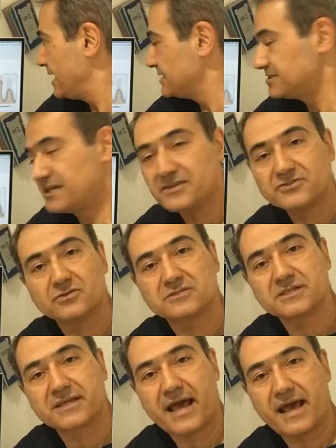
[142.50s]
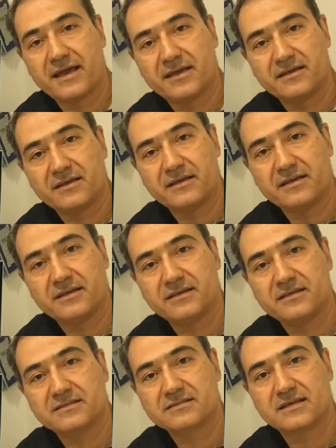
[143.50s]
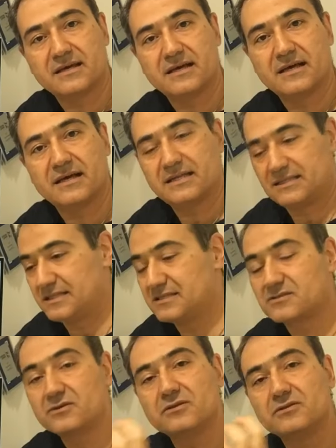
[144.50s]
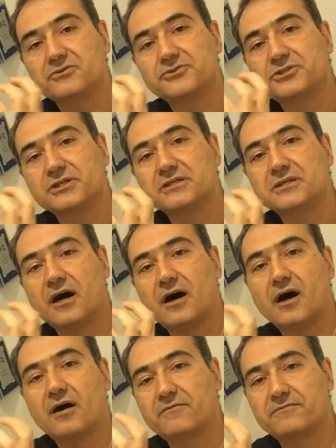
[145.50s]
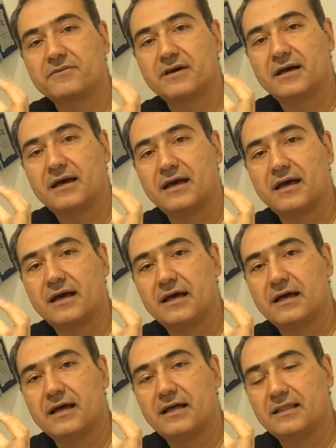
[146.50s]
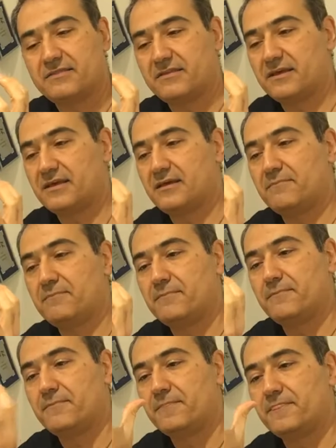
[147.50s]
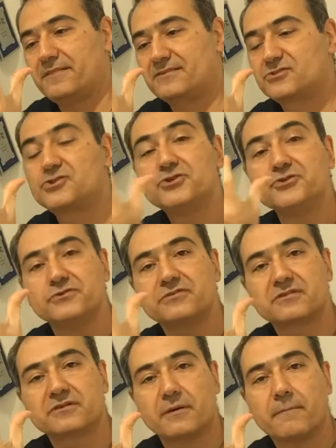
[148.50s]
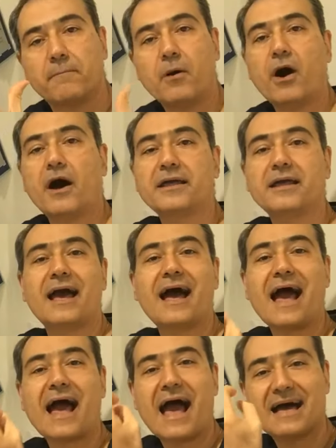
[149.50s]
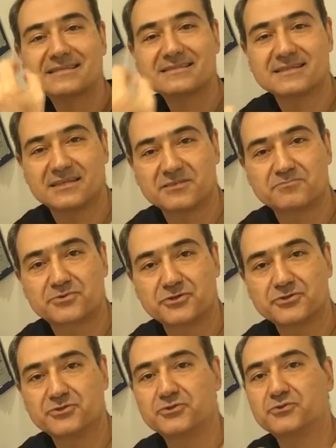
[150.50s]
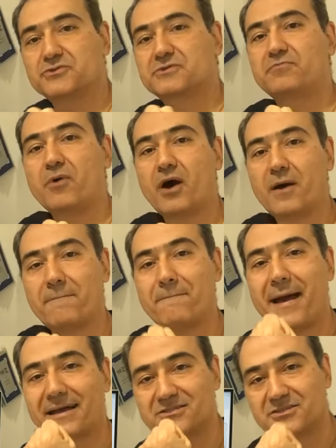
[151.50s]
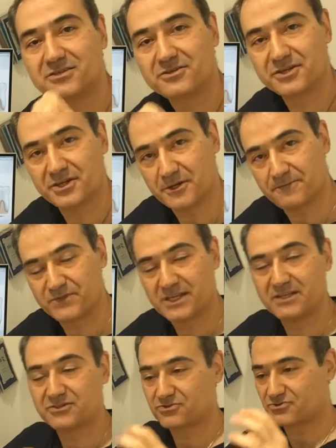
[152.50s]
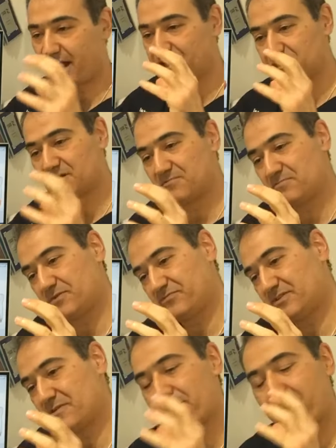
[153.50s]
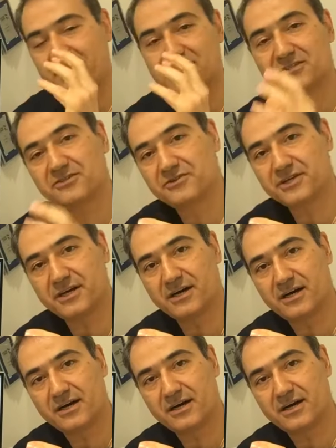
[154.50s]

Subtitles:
Dental decay is dissolution of the tooth by acid produced by bacteria. The interaction between the bacteria